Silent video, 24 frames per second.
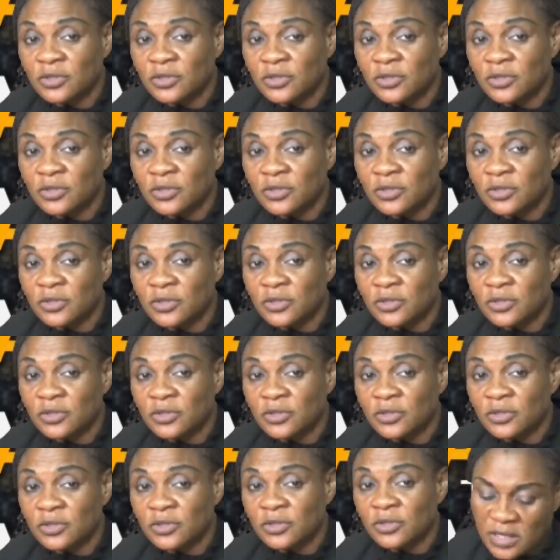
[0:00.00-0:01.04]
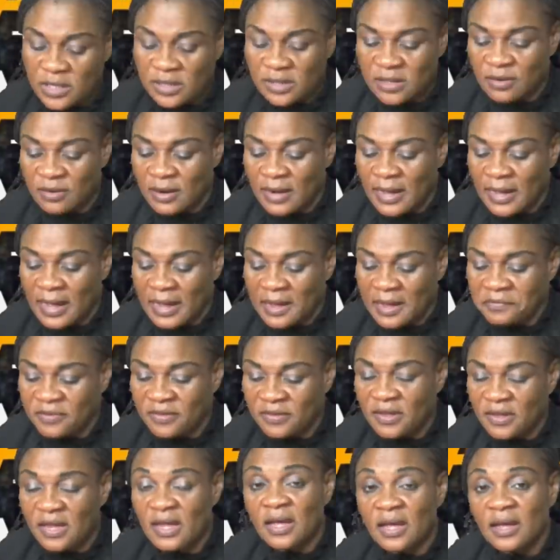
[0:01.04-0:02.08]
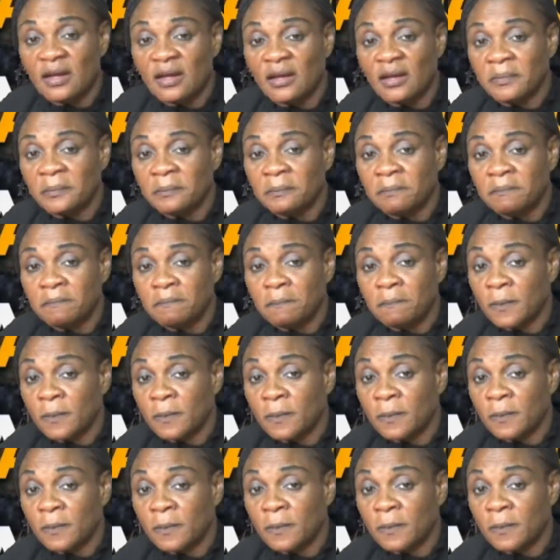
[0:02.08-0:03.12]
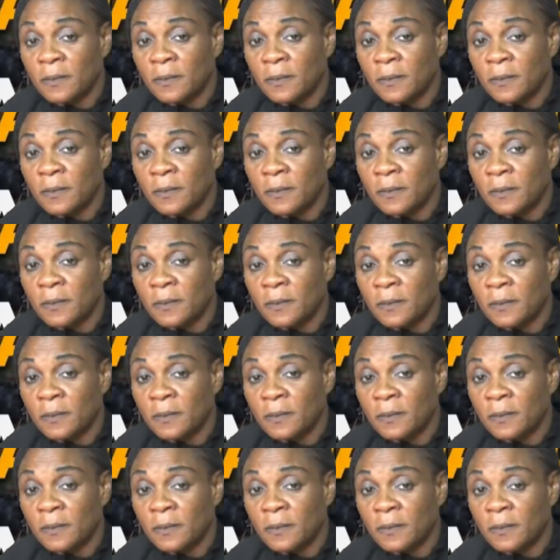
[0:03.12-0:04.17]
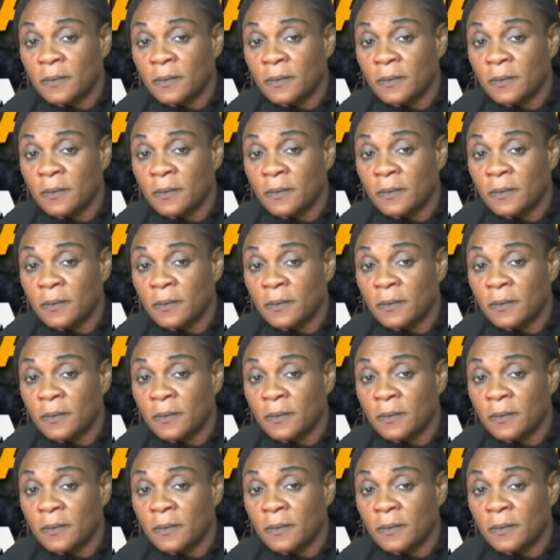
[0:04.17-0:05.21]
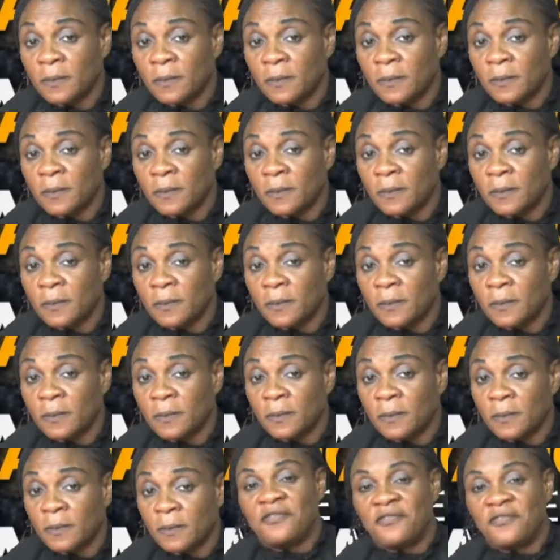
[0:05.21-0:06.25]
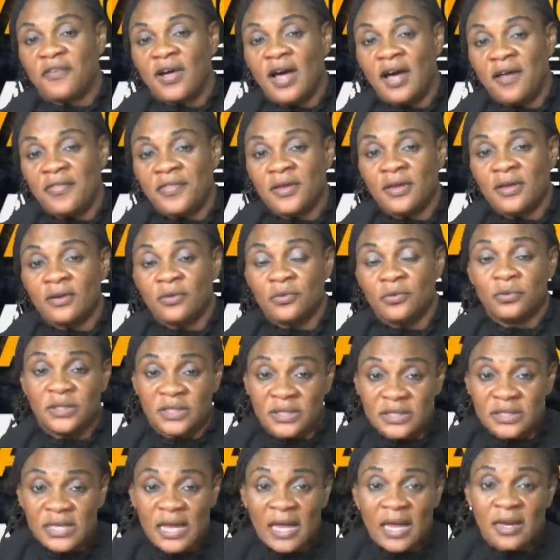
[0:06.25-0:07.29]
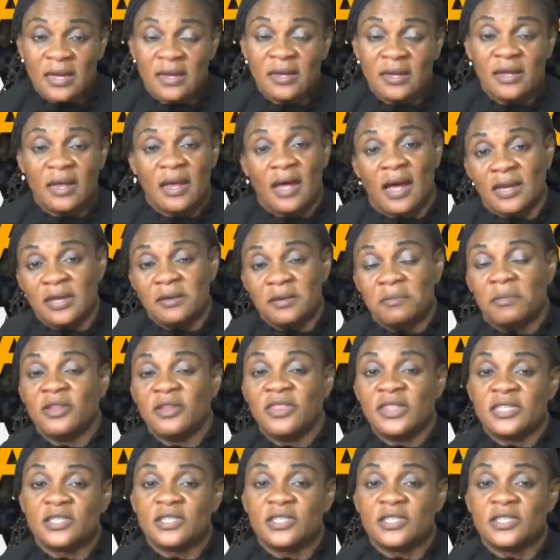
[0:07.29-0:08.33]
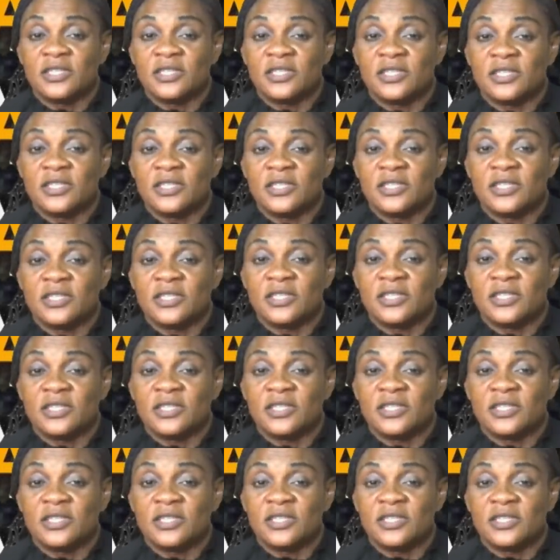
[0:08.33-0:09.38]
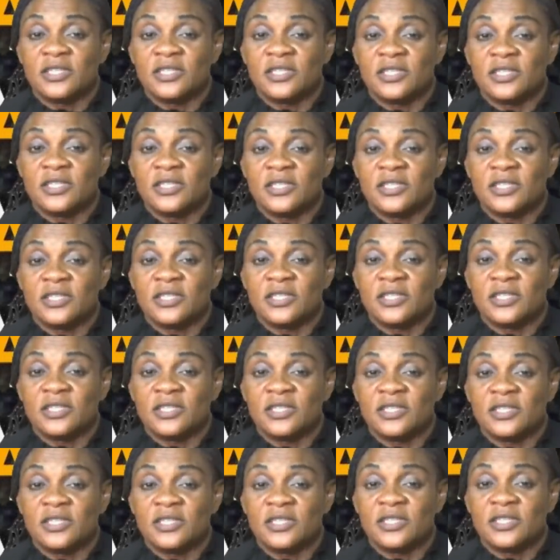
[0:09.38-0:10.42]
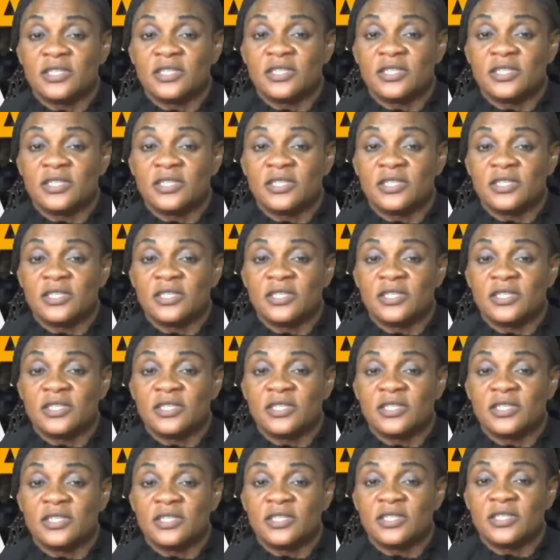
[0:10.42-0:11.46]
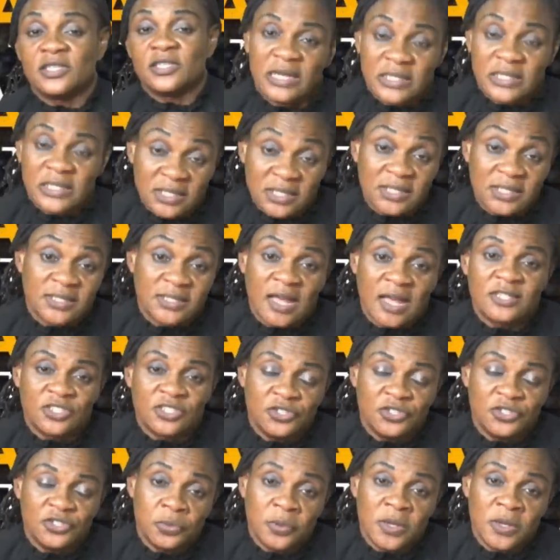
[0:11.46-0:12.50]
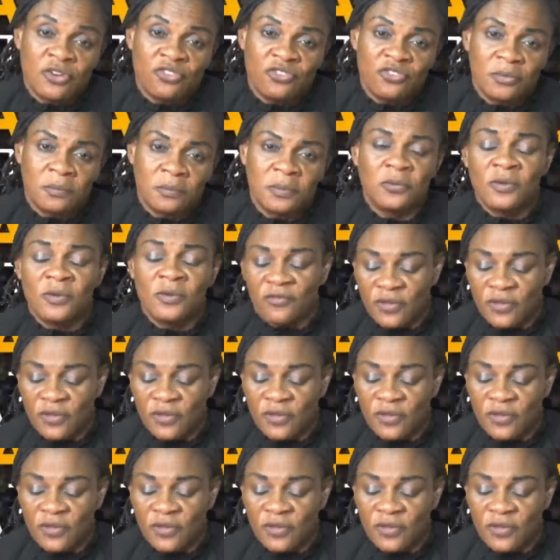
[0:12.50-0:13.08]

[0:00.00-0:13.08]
persons are losing their lives. Um, so we have a mother and we have a father who's dead, and the mother is going to be locked up, and the children are going to be left without parents. It's a sad situation, but we've